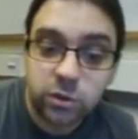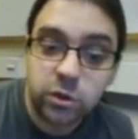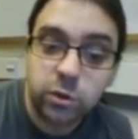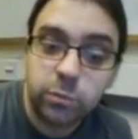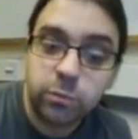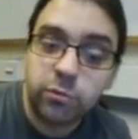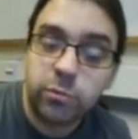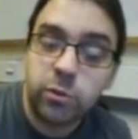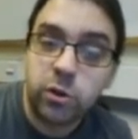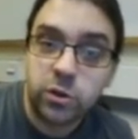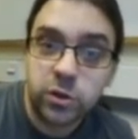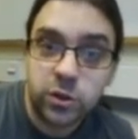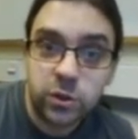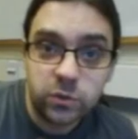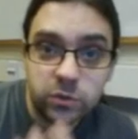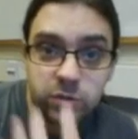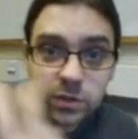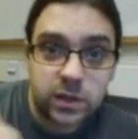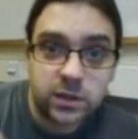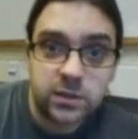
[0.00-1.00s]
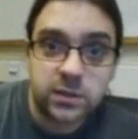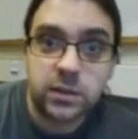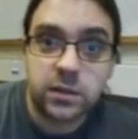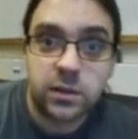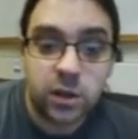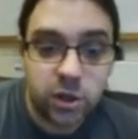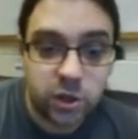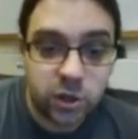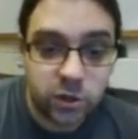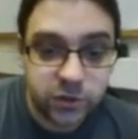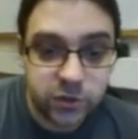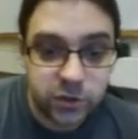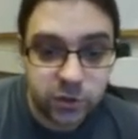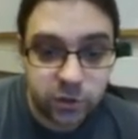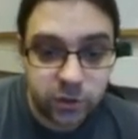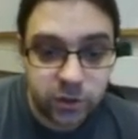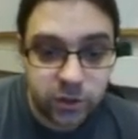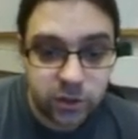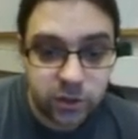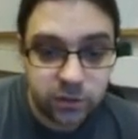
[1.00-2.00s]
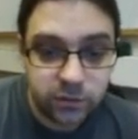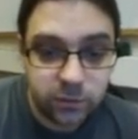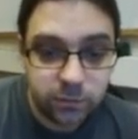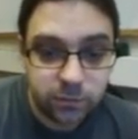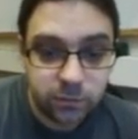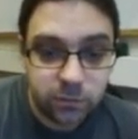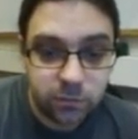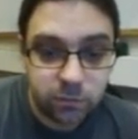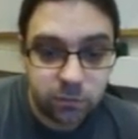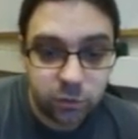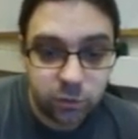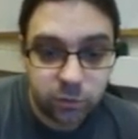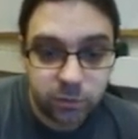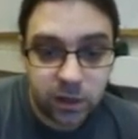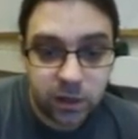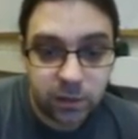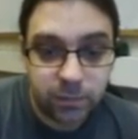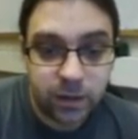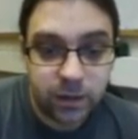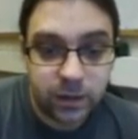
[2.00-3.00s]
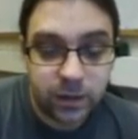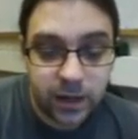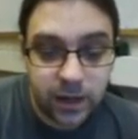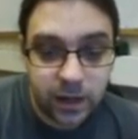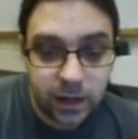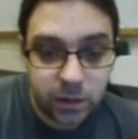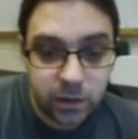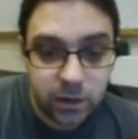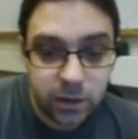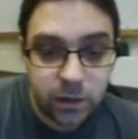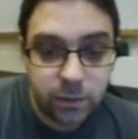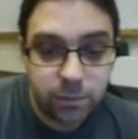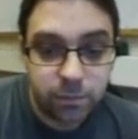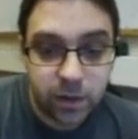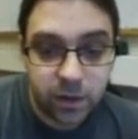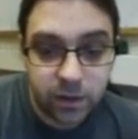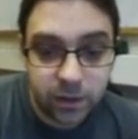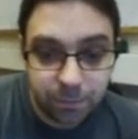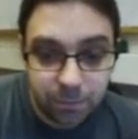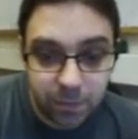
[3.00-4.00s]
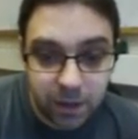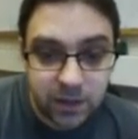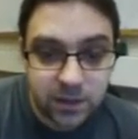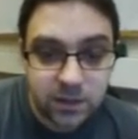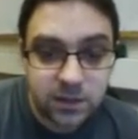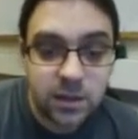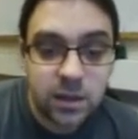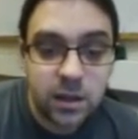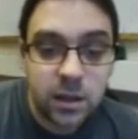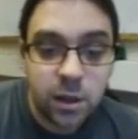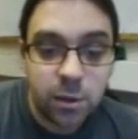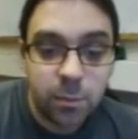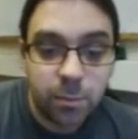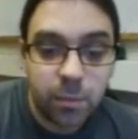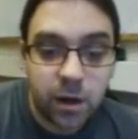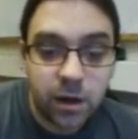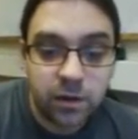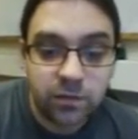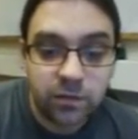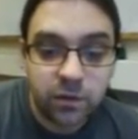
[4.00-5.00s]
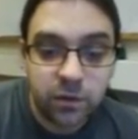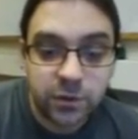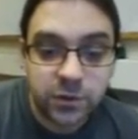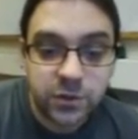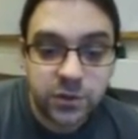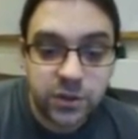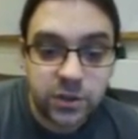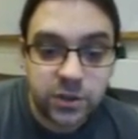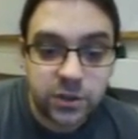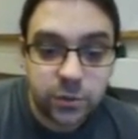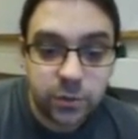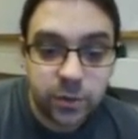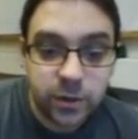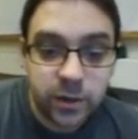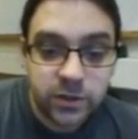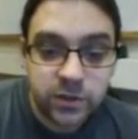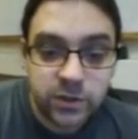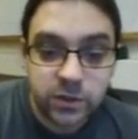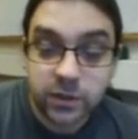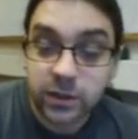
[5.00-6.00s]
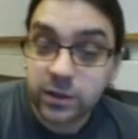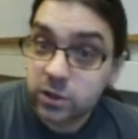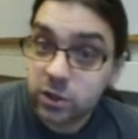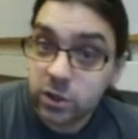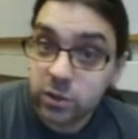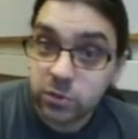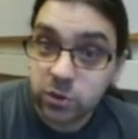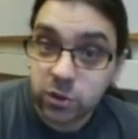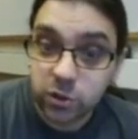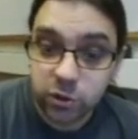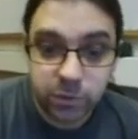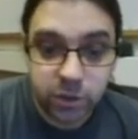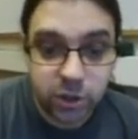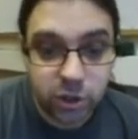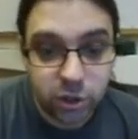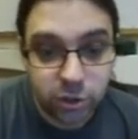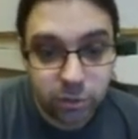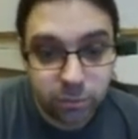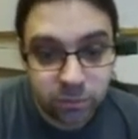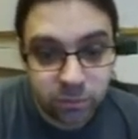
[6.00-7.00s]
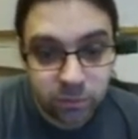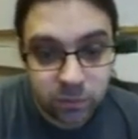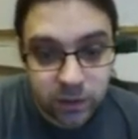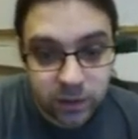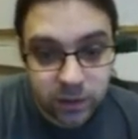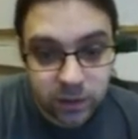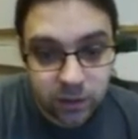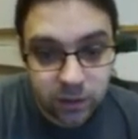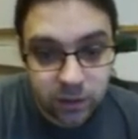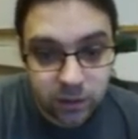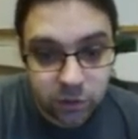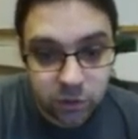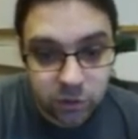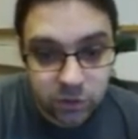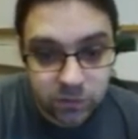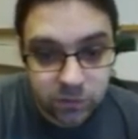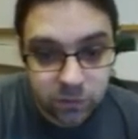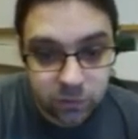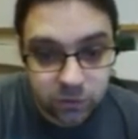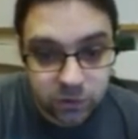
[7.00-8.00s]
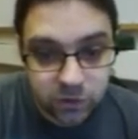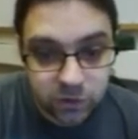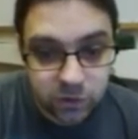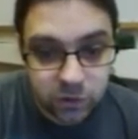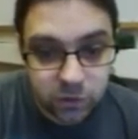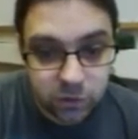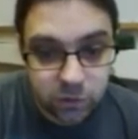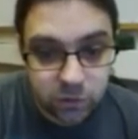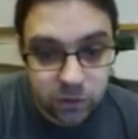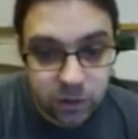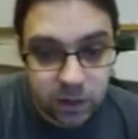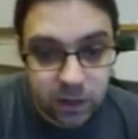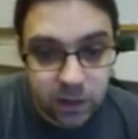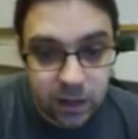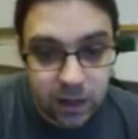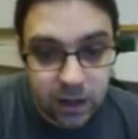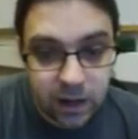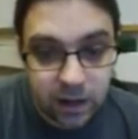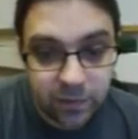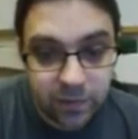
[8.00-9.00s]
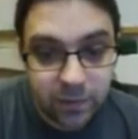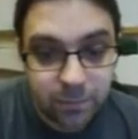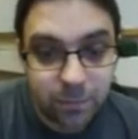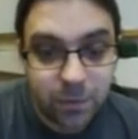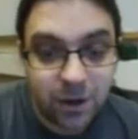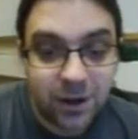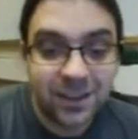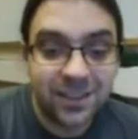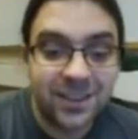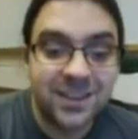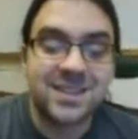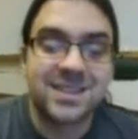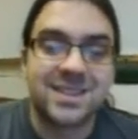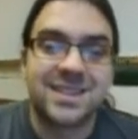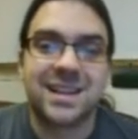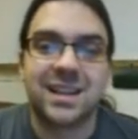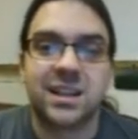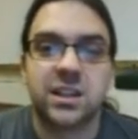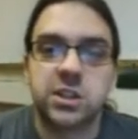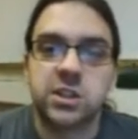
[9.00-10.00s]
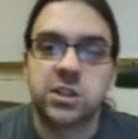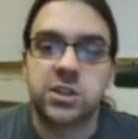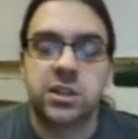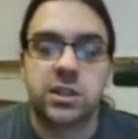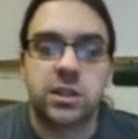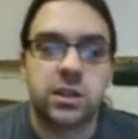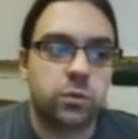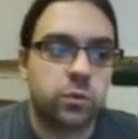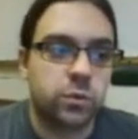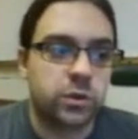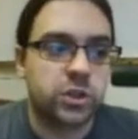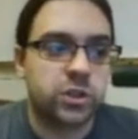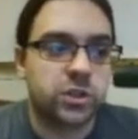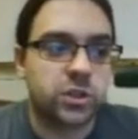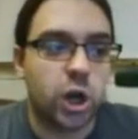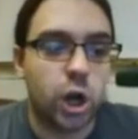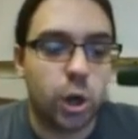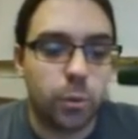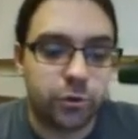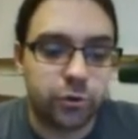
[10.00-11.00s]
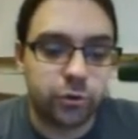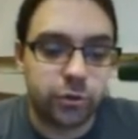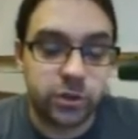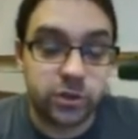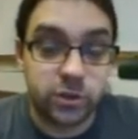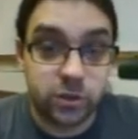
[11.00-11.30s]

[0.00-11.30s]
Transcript: number of molecules, as in a concentration of them, multiplied by an area, by the mass, by a velocity squared, so that term's going to become useful soon, and then by this delta t, which is arbitrary.